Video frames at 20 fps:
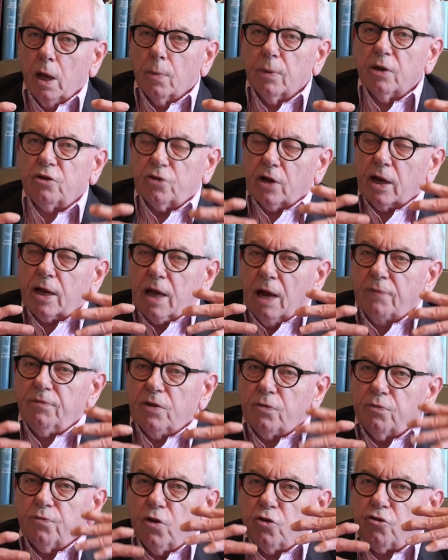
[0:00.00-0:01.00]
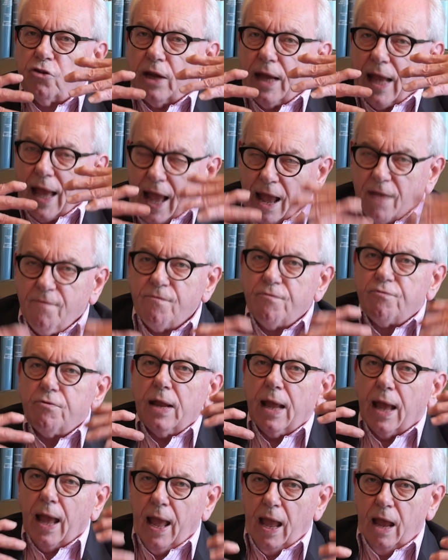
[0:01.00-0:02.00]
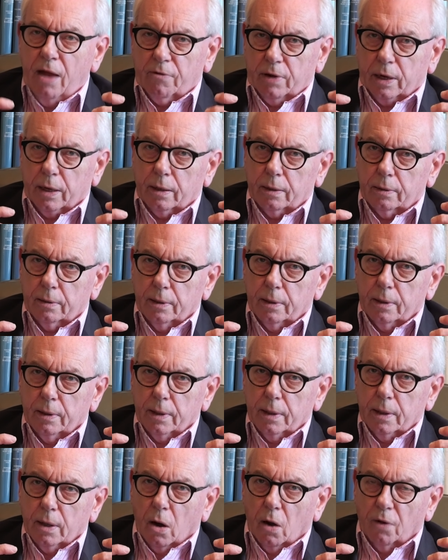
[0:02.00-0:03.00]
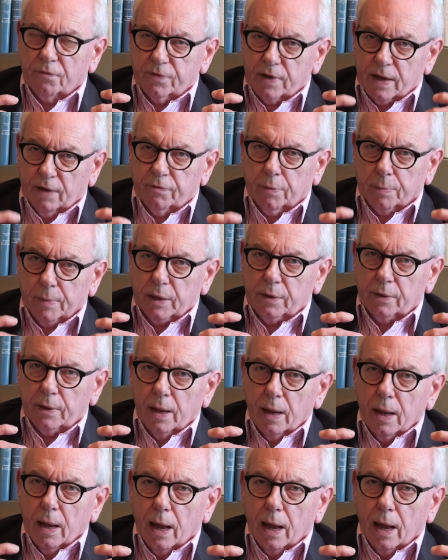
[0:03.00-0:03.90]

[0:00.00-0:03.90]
which covers virtually every area of government.